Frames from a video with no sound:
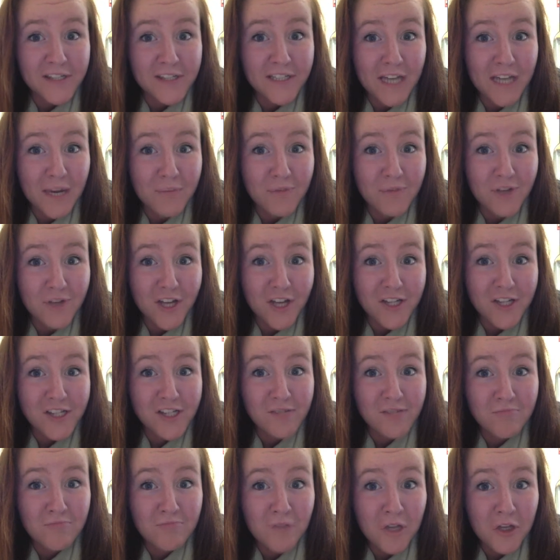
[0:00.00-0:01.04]

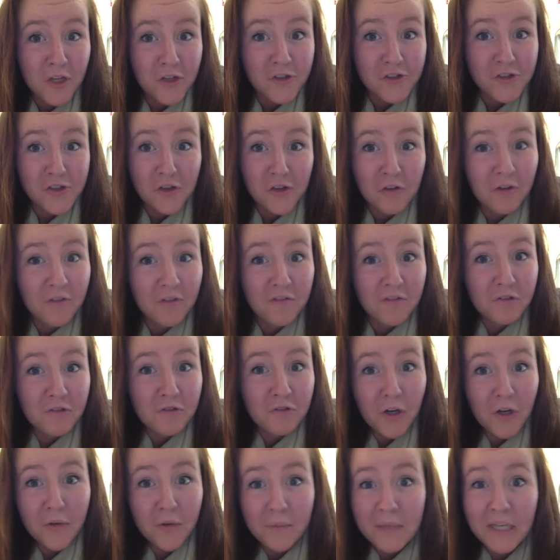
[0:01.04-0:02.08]
Snapchats, so if you
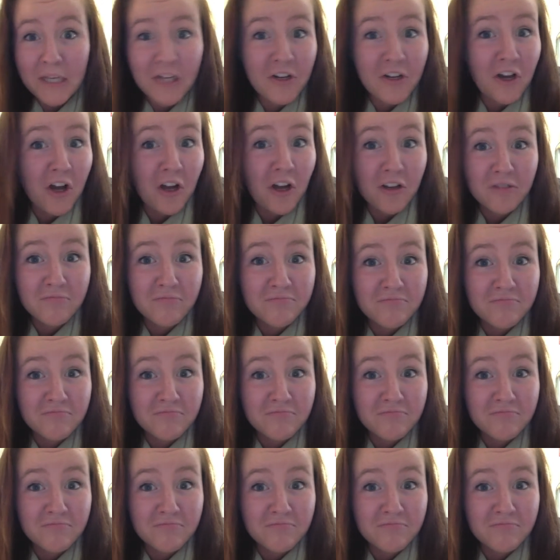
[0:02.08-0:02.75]
know me at all,